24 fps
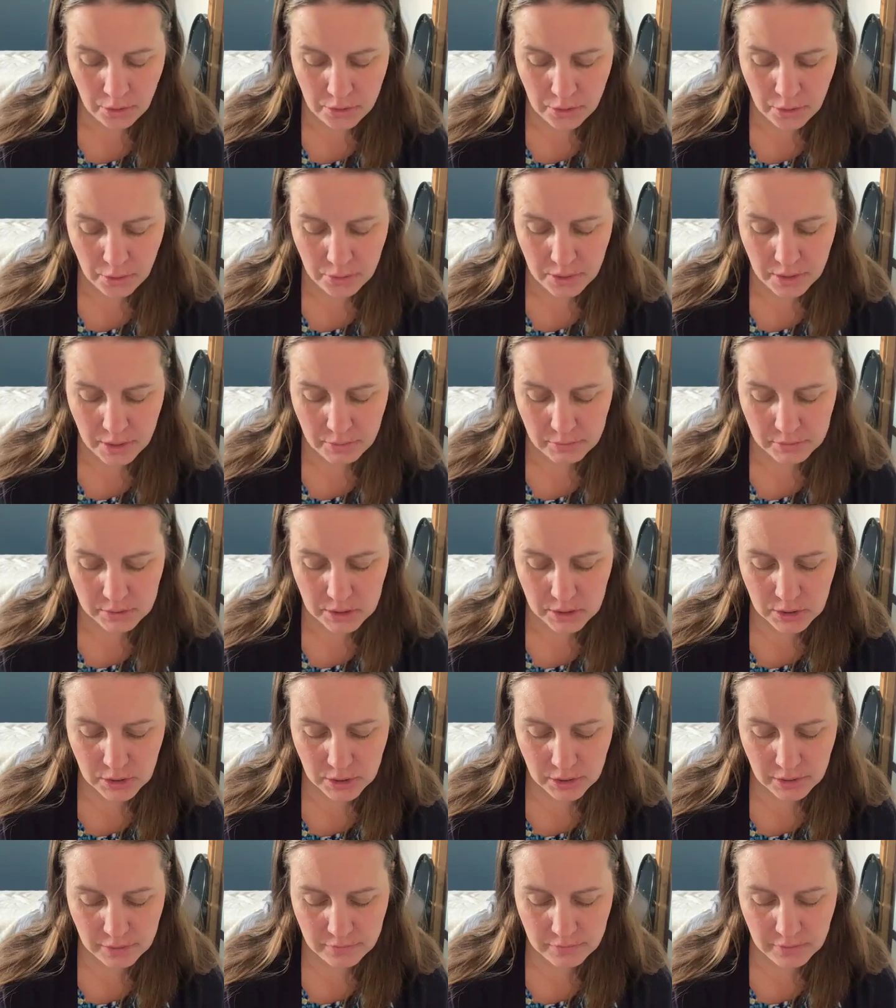Although that was
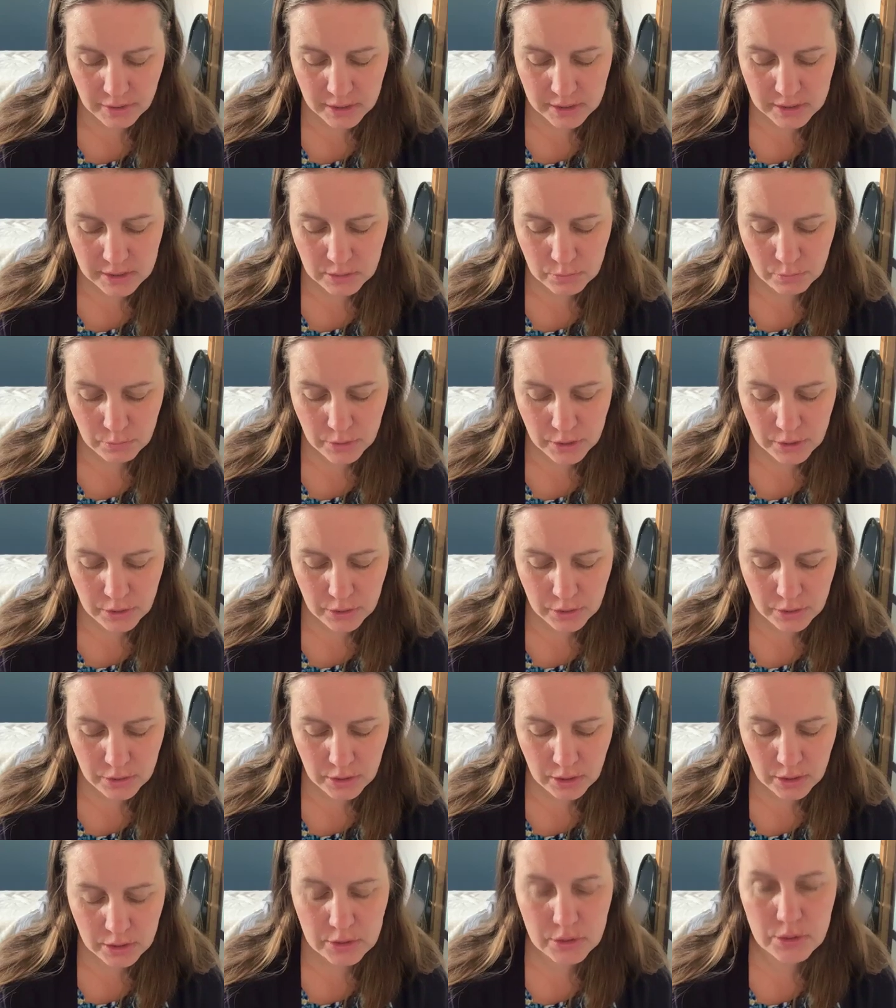good advice, we
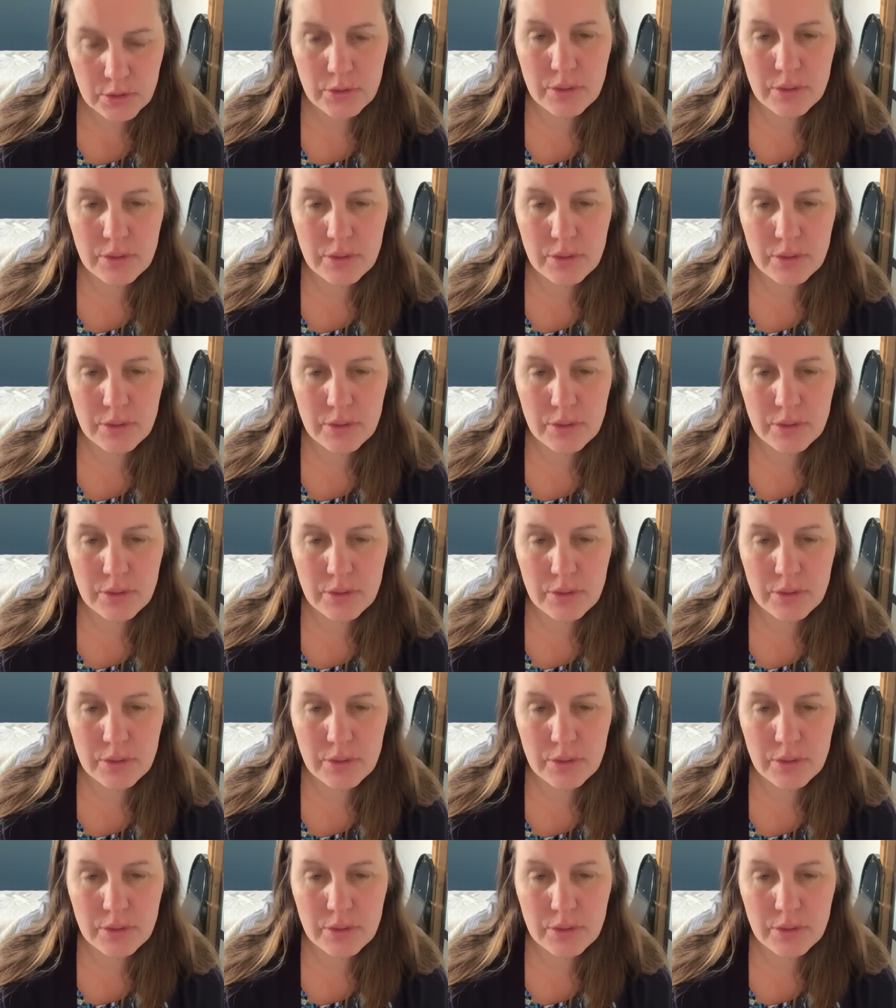could not